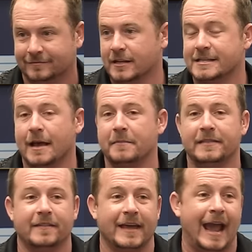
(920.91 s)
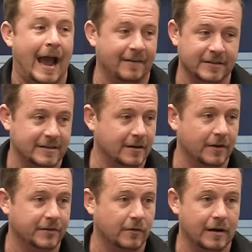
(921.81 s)
Does that mean that they have to tear
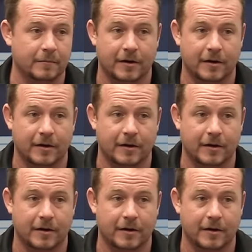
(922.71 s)
out their radiant